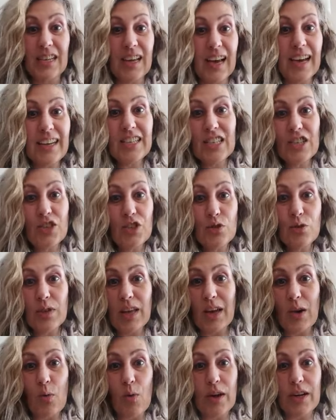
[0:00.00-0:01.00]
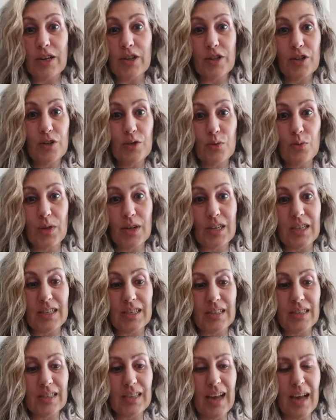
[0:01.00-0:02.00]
I just do like 1 or 2 words.